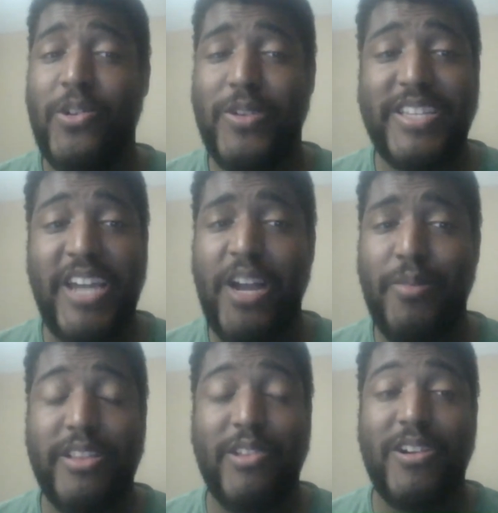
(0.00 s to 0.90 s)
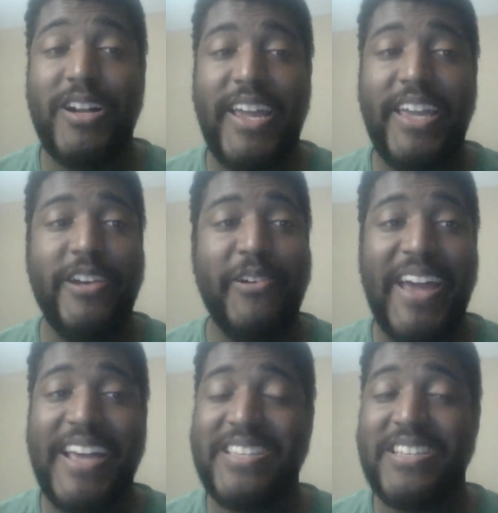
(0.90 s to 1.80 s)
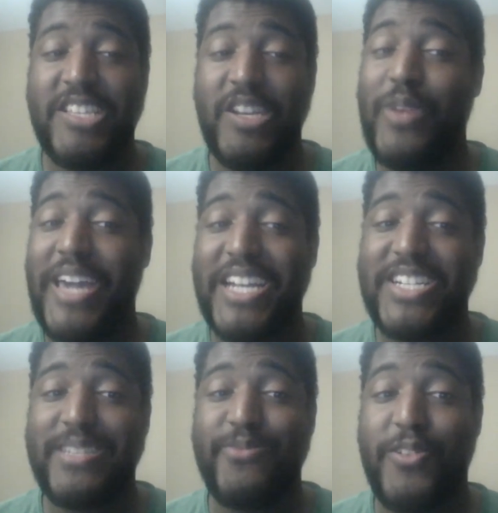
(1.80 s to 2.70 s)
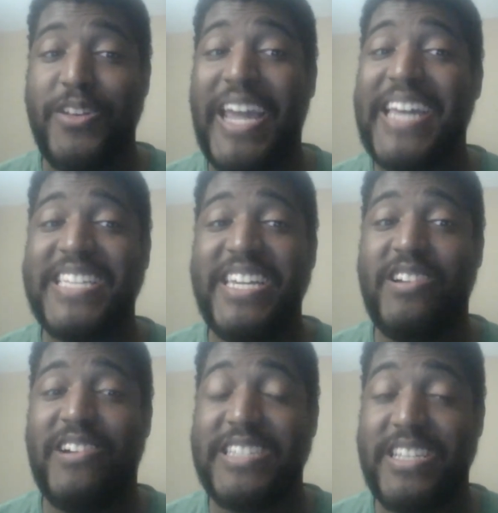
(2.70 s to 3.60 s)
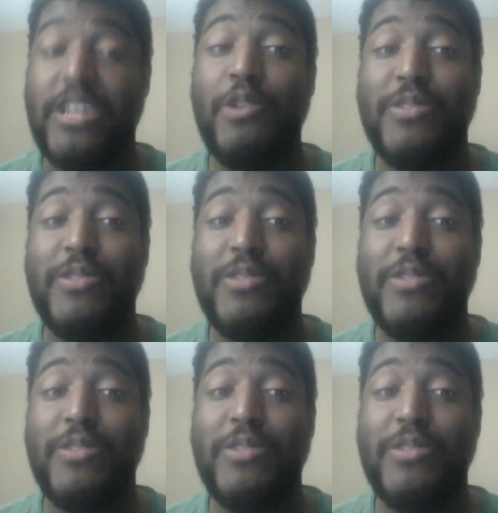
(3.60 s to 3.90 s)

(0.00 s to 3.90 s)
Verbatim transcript: when Terry McLaurin you know has two catches for 19 yards and two